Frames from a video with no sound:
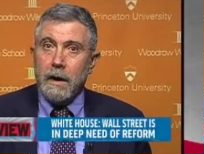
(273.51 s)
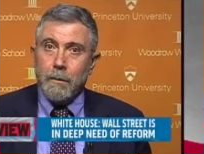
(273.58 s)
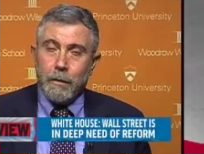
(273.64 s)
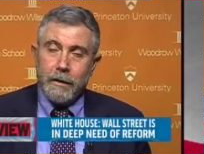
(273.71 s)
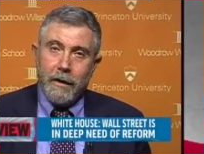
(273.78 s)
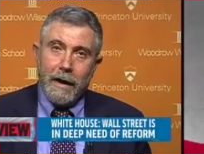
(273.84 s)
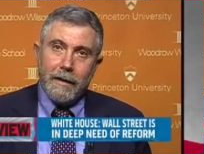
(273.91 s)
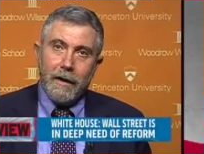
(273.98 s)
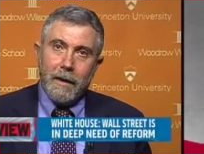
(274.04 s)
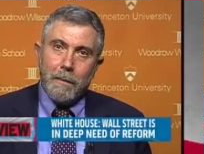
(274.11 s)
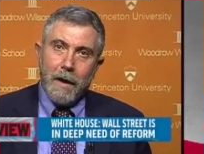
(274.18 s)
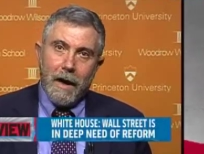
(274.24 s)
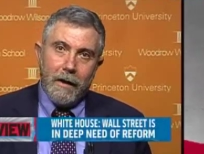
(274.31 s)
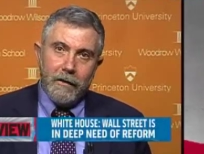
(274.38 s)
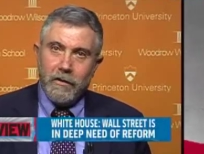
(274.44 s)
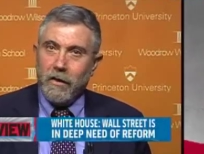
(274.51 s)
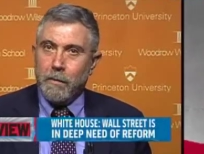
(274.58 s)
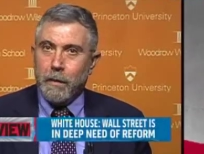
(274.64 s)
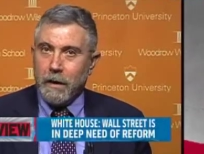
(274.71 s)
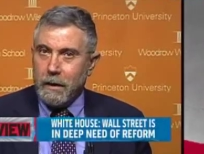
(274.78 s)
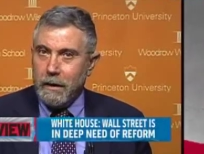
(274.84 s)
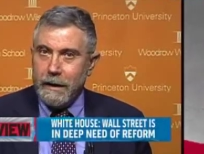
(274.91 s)
protect the depositors
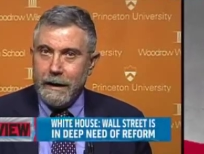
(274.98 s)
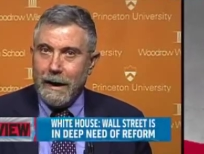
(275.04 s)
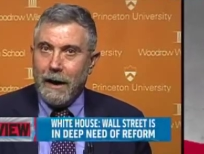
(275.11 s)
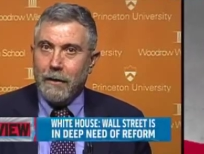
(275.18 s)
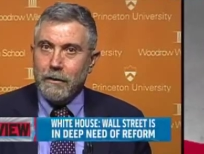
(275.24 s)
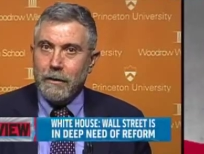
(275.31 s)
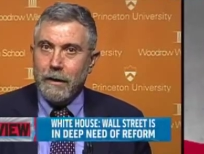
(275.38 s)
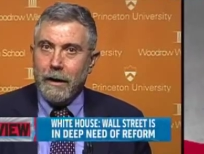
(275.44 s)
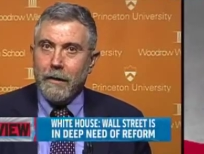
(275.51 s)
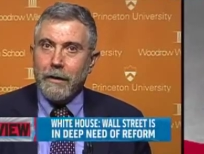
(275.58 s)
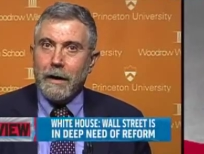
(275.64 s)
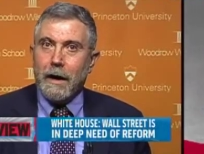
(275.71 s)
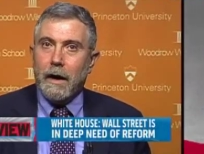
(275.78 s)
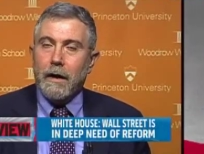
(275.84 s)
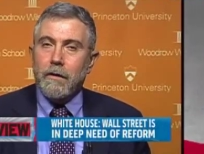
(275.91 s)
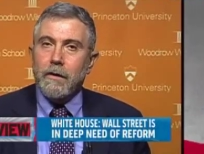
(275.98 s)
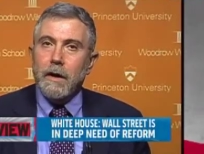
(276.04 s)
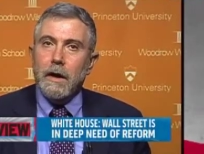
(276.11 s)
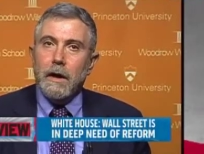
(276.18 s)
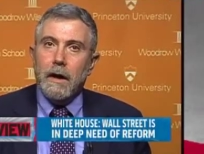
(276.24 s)
but clean out the other guys.